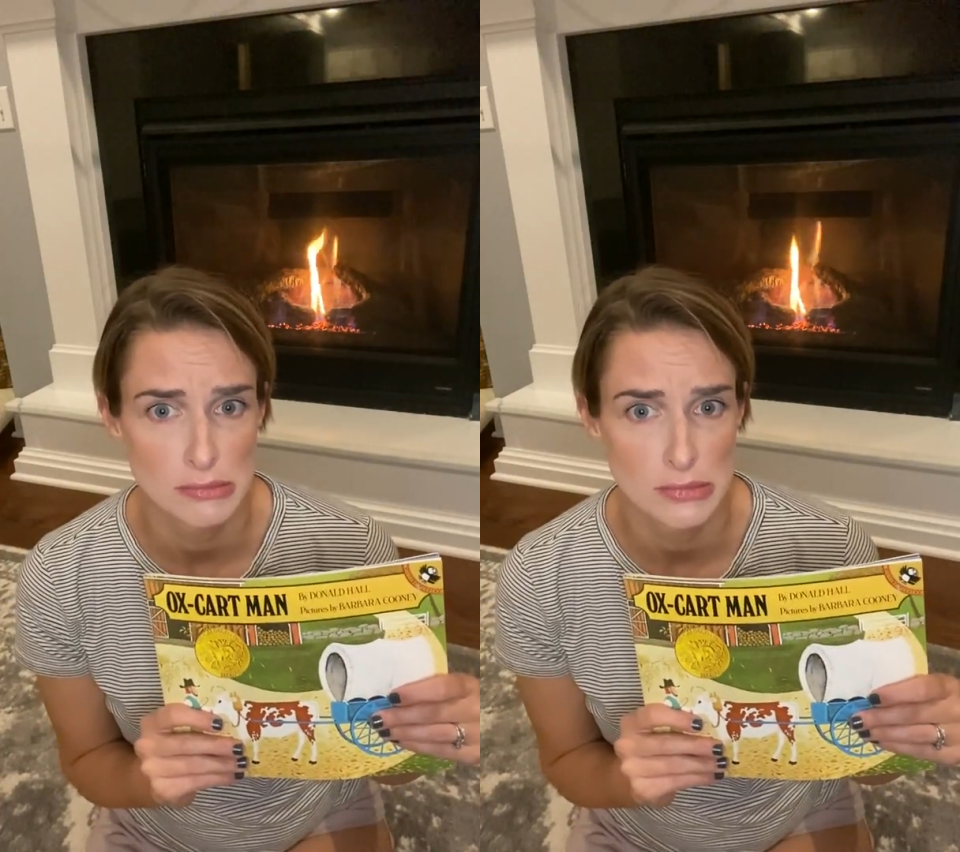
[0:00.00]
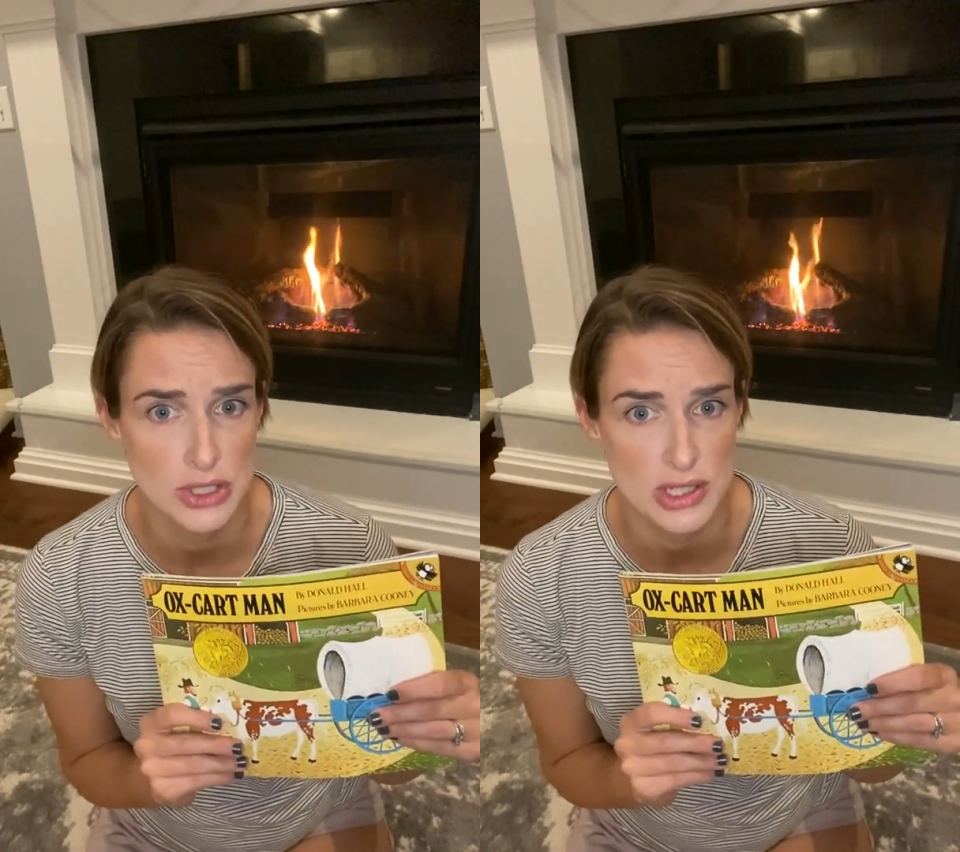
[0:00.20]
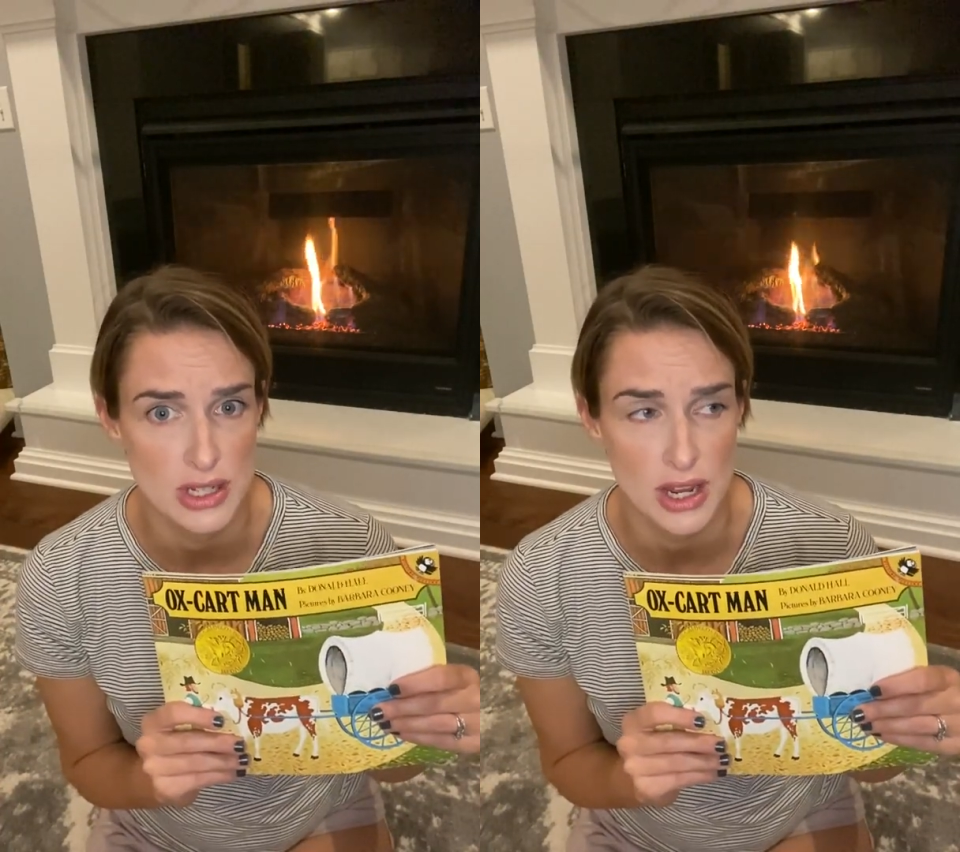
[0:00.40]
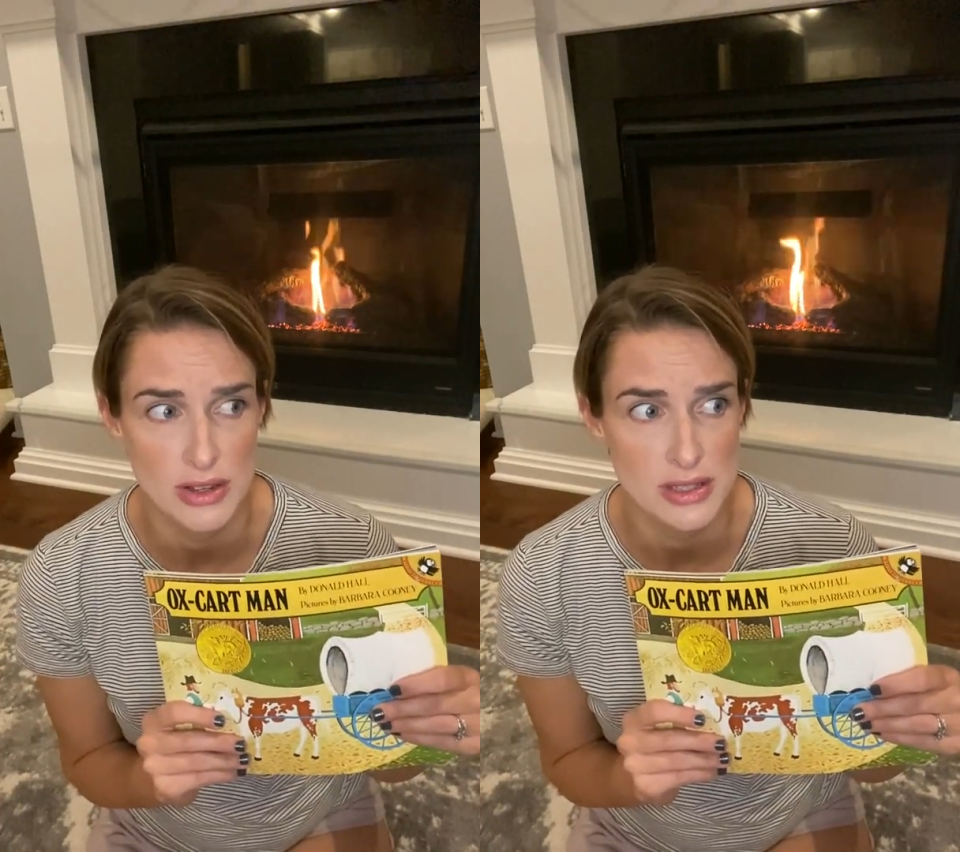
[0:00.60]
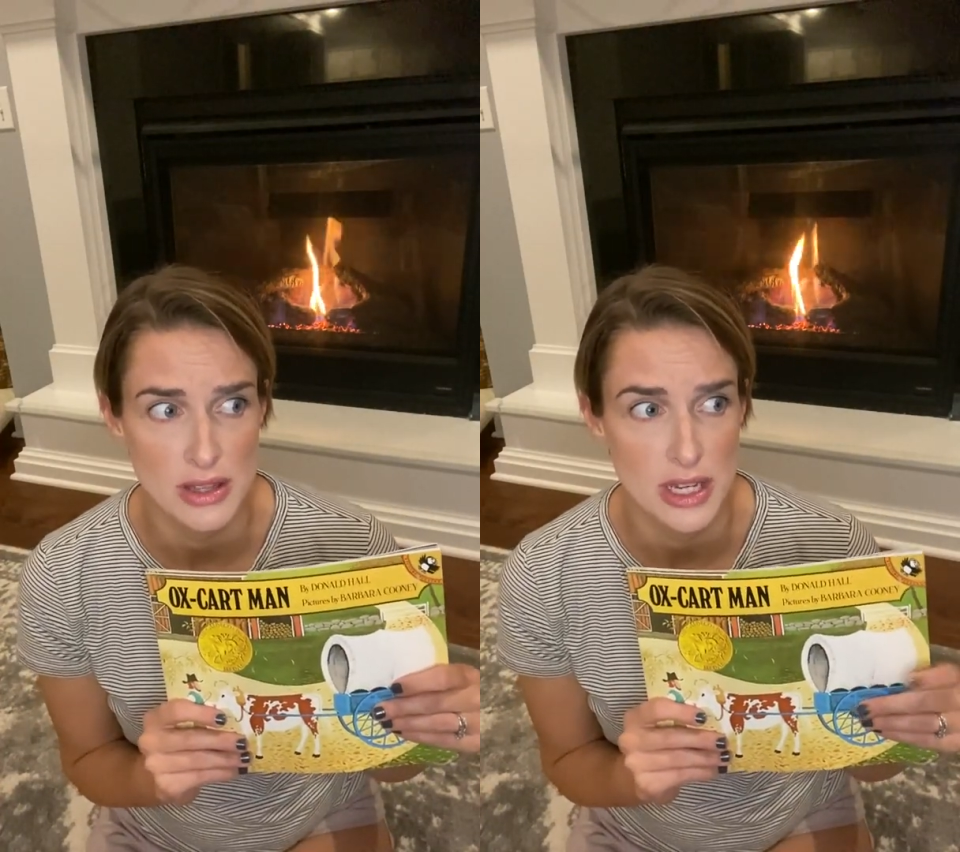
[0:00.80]
which is not how you
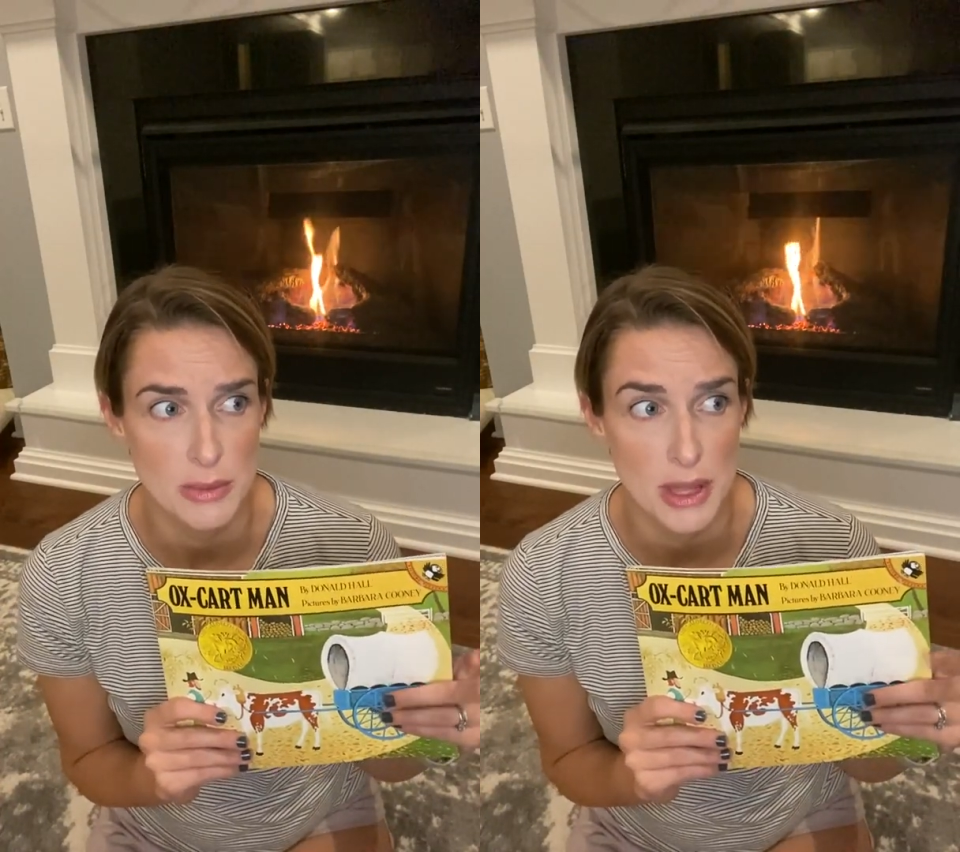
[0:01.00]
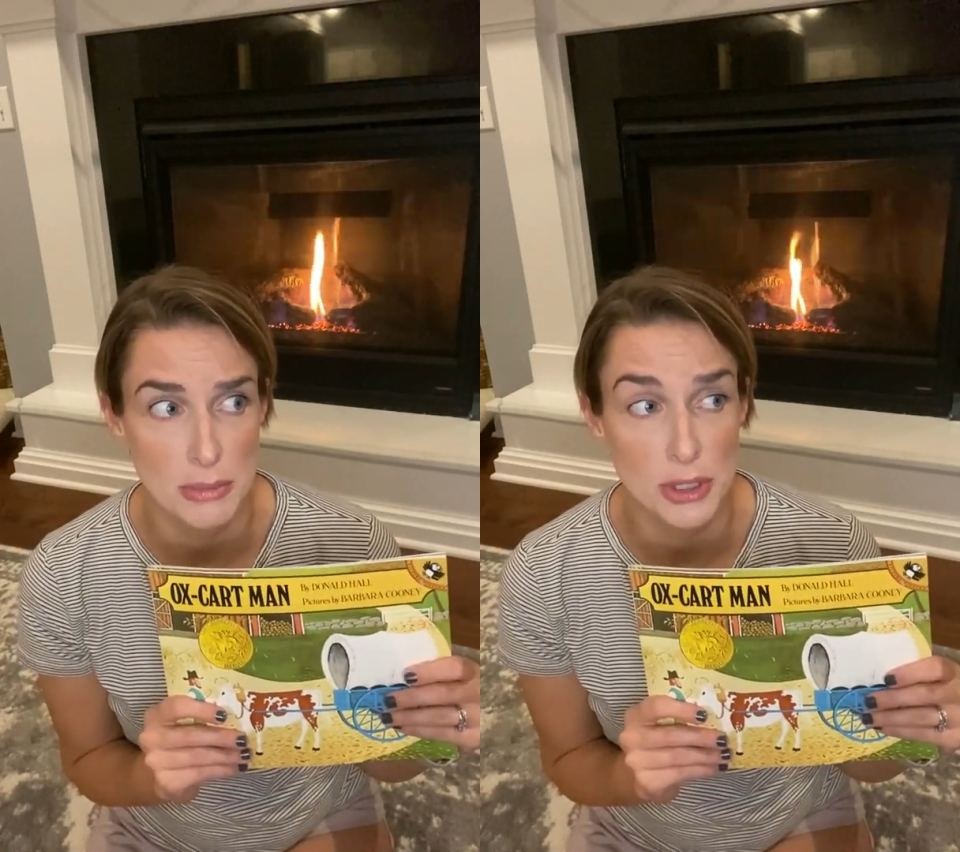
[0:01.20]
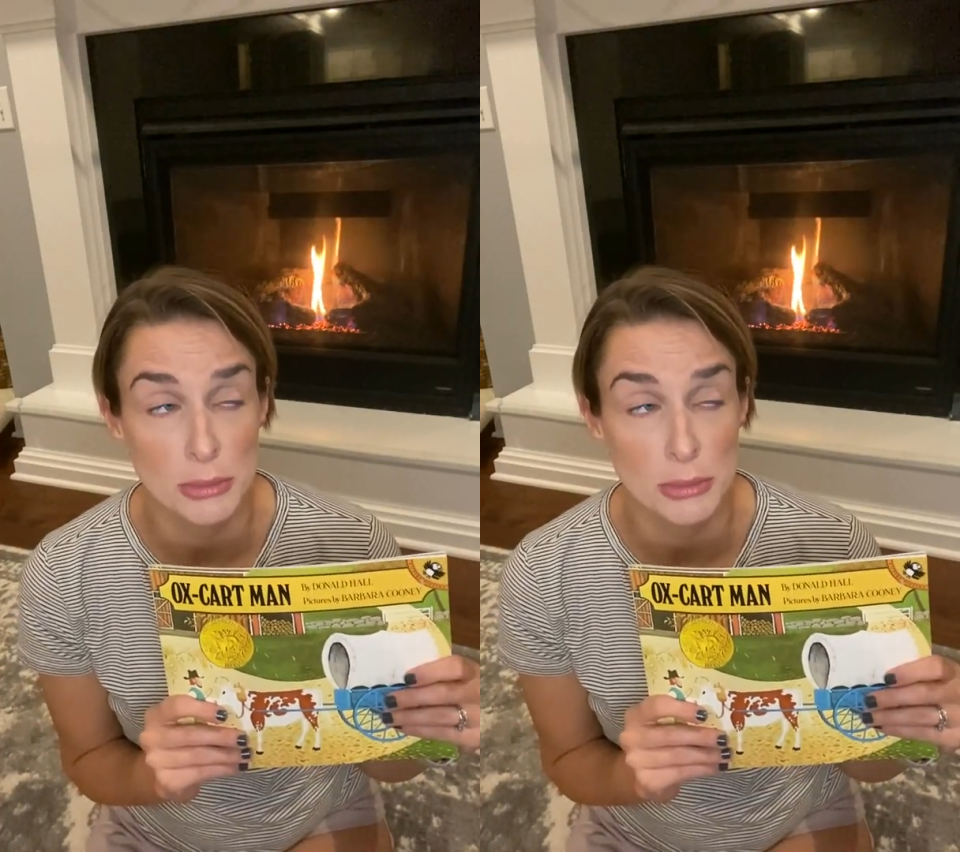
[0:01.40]
say the name of that book,